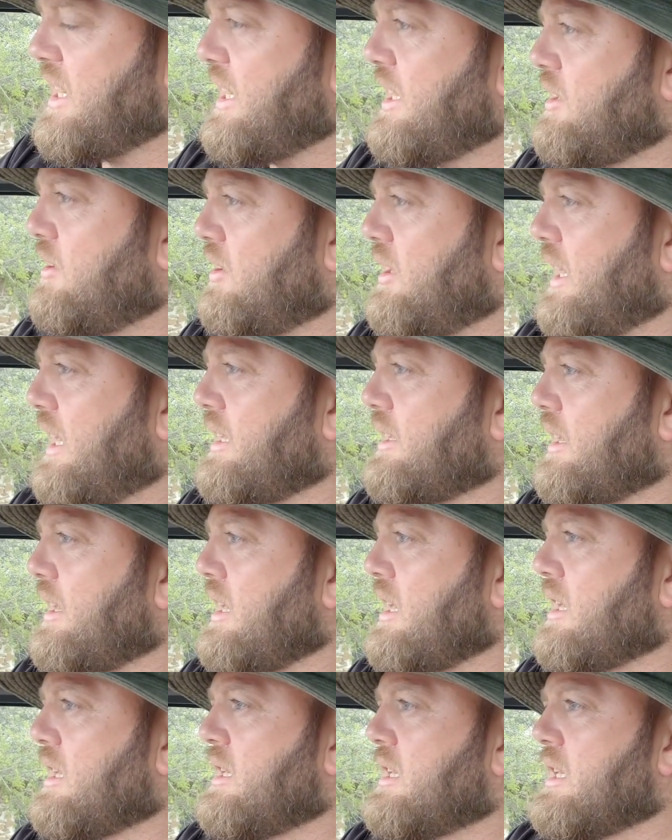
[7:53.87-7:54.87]
into the
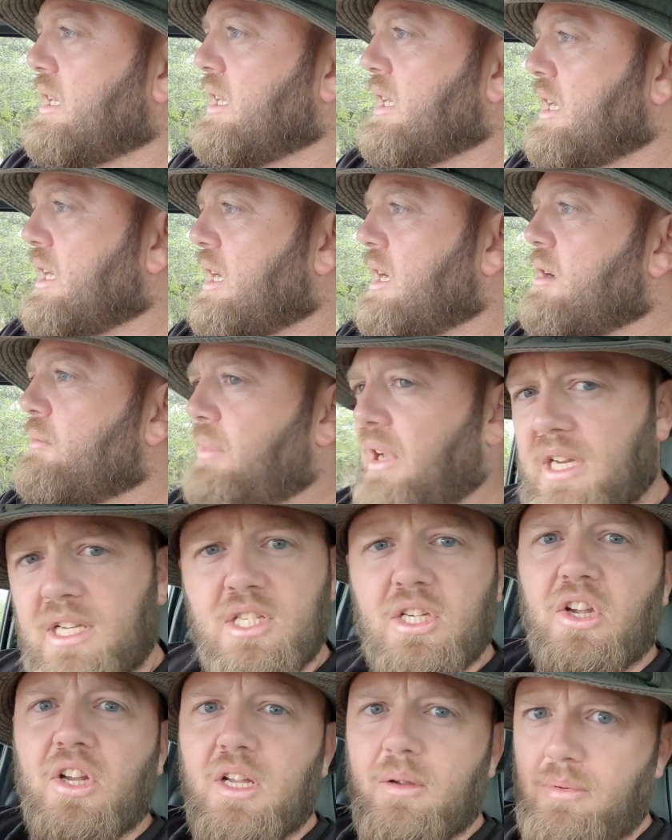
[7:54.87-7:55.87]
entry, but it's
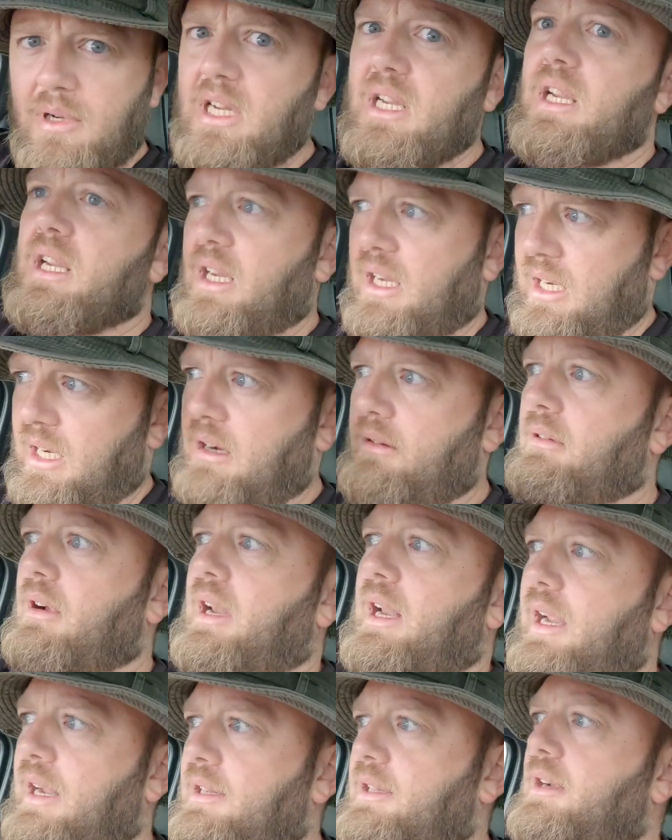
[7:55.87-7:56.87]
going to be
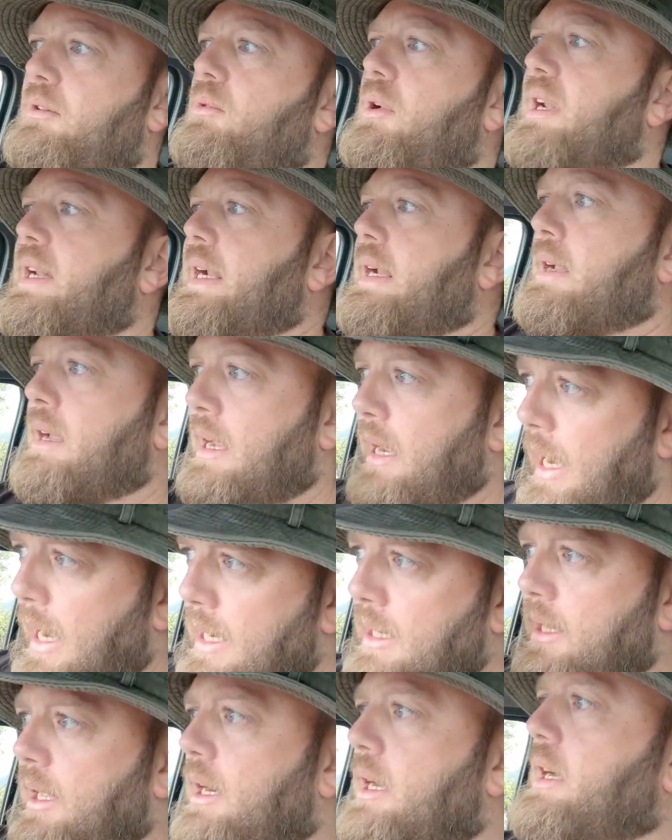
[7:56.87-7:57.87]
quite a hectic one
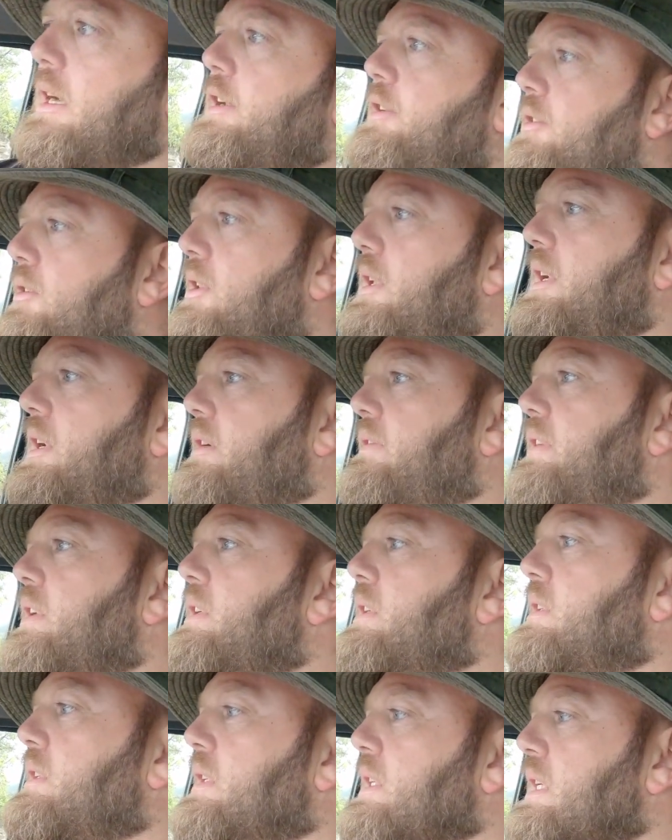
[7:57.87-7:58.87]
entering into the river,
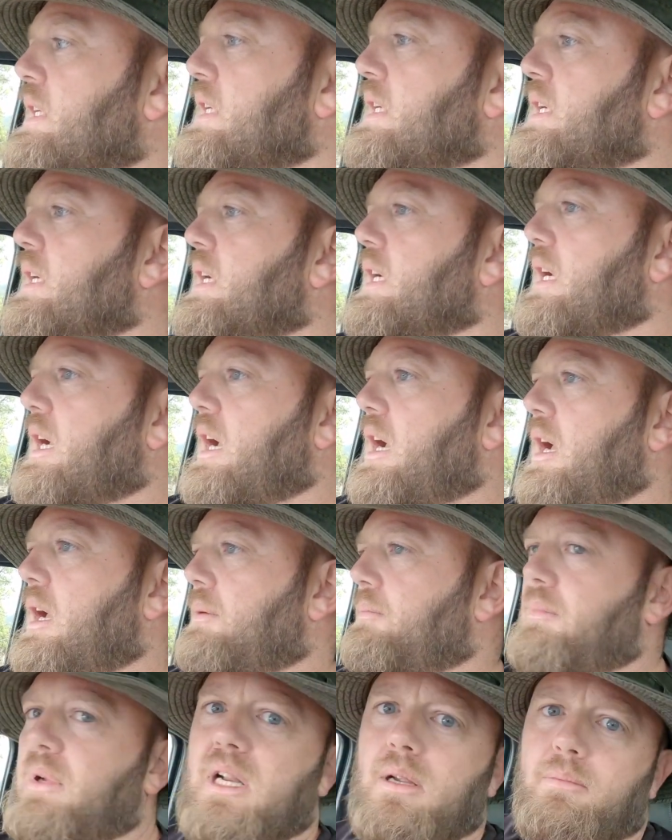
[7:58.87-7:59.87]

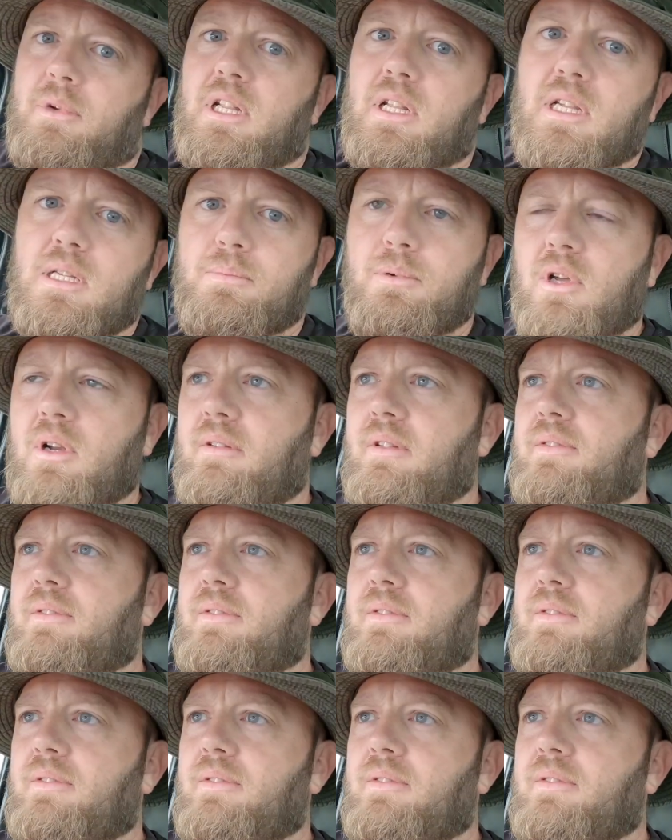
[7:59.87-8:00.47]
but I mean, that's part of